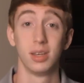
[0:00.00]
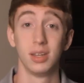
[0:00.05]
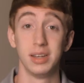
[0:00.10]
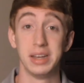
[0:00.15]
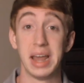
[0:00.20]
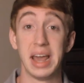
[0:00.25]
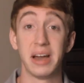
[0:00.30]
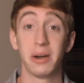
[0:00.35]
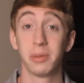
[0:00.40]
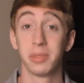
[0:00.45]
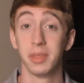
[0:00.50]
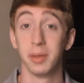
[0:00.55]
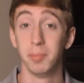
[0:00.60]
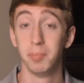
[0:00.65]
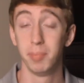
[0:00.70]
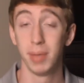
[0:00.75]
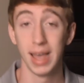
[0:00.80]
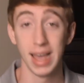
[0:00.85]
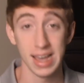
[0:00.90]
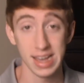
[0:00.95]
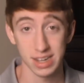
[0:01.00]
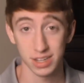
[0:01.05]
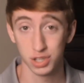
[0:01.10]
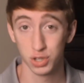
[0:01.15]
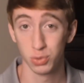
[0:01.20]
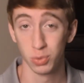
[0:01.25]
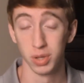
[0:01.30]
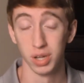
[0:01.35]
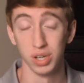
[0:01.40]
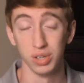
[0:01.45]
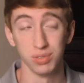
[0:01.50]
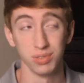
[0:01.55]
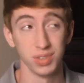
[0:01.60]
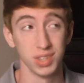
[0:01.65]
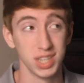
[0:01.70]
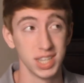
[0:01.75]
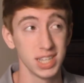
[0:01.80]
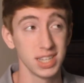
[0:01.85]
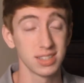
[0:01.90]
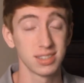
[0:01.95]
Now, the Pac-12.
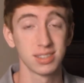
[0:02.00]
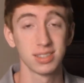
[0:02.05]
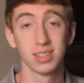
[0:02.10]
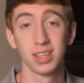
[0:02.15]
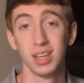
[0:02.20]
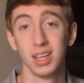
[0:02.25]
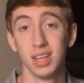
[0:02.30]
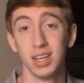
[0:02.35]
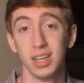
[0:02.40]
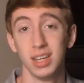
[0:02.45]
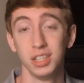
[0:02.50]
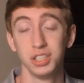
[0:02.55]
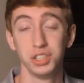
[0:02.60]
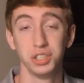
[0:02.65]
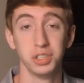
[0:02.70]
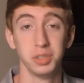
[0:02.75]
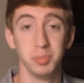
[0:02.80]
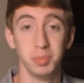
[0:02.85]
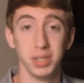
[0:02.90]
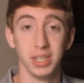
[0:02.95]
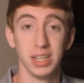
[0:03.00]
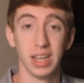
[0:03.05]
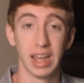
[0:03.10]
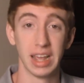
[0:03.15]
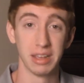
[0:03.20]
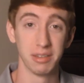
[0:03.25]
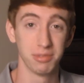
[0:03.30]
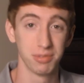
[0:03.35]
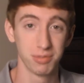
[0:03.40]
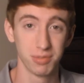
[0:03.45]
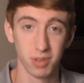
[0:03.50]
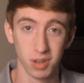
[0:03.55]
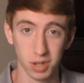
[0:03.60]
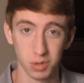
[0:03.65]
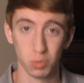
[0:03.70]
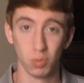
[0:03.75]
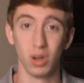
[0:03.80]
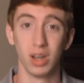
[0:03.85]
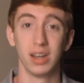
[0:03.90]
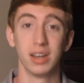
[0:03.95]
This should be a
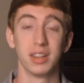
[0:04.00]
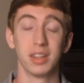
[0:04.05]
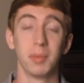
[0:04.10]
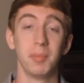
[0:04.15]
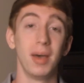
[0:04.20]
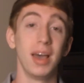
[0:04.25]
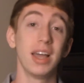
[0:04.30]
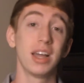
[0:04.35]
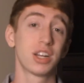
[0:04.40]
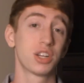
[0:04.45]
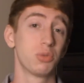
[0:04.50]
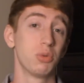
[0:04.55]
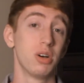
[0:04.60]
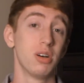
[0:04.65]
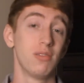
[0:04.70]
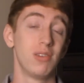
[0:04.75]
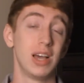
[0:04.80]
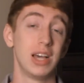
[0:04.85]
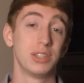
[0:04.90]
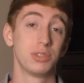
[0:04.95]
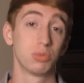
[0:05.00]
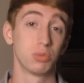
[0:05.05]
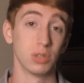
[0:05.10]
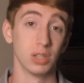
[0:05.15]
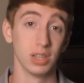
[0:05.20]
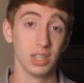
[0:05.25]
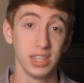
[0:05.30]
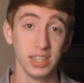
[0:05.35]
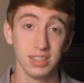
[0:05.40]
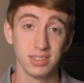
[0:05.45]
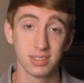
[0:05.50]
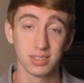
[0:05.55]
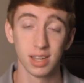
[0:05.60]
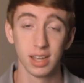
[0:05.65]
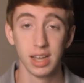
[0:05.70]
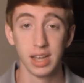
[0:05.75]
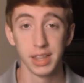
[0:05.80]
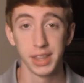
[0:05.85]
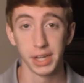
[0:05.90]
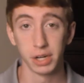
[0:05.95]
fun one. The Pac-12 has released
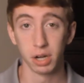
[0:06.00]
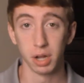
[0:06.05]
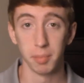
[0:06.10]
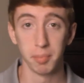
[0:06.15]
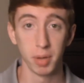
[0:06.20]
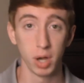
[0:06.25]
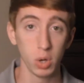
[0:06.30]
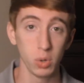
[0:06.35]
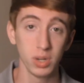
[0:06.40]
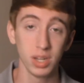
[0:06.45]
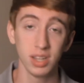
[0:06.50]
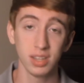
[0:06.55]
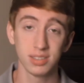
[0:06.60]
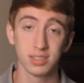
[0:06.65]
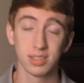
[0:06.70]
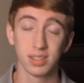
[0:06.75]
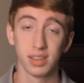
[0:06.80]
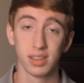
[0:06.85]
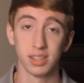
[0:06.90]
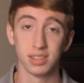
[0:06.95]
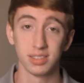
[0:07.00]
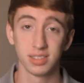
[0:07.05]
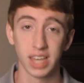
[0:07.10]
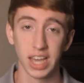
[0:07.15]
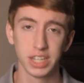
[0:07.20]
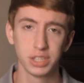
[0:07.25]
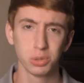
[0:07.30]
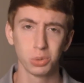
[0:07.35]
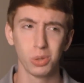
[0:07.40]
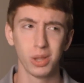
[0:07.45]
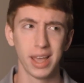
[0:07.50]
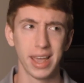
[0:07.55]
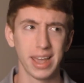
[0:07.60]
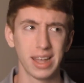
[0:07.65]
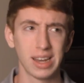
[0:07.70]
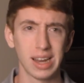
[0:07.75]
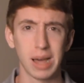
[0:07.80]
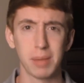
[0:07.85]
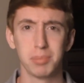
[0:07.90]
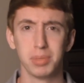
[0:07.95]
their opponents, the schedule,
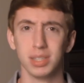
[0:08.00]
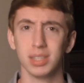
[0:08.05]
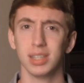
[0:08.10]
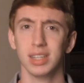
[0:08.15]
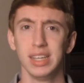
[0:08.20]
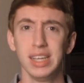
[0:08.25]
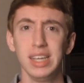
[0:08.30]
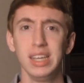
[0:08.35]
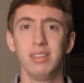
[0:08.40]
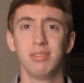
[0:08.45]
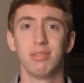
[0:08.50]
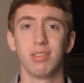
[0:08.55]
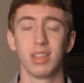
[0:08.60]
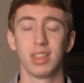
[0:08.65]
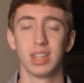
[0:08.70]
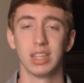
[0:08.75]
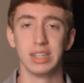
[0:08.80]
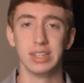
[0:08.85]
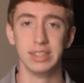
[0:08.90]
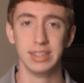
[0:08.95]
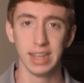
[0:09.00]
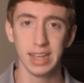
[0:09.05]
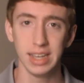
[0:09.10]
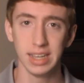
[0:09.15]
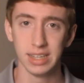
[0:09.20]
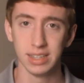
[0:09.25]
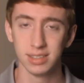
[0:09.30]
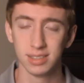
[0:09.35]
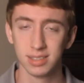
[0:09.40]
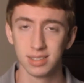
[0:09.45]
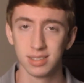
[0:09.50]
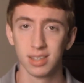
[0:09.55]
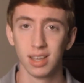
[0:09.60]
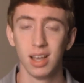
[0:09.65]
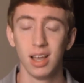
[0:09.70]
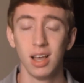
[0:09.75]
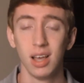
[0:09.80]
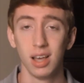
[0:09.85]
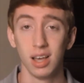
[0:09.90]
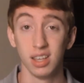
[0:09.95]
and I believe the dates
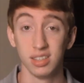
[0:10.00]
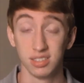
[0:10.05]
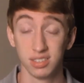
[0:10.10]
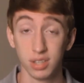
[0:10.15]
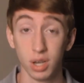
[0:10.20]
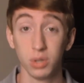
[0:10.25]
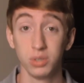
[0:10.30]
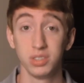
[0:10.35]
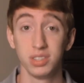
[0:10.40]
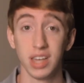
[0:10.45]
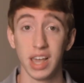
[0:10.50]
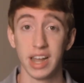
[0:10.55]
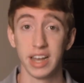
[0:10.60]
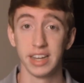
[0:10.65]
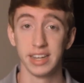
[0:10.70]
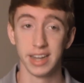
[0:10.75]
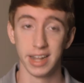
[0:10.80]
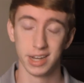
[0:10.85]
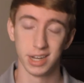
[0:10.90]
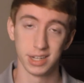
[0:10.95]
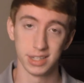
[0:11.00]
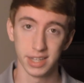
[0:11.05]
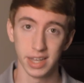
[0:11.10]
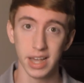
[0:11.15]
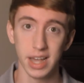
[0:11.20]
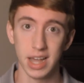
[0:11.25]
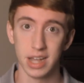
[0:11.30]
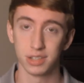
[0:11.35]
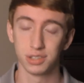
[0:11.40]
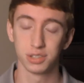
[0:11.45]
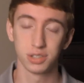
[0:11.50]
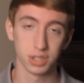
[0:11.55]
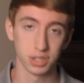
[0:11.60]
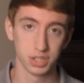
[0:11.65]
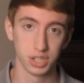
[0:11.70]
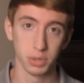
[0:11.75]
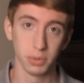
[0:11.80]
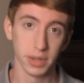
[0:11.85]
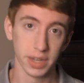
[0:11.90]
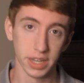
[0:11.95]
associated and attached
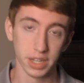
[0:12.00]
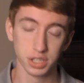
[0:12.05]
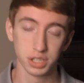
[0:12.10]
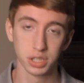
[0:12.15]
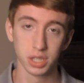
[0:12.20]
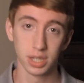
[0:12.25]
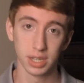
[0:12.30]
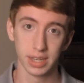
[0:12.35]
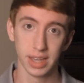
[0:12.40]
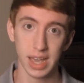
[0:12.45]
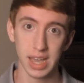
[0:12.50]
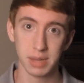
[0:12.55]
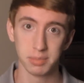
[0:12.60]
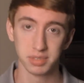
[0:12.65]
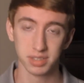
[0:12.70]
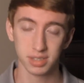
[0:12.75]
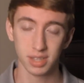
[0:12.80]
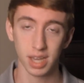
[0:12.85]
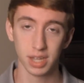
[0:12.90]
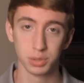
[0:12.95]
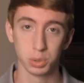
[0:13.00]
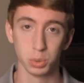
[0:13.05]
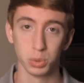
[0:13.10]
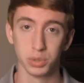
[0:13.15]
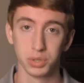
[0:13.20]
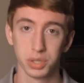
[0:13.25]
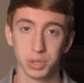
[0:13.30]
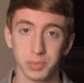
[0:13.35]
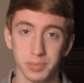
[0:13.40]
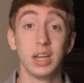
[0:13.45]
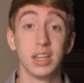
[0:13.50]
to each game scheduled.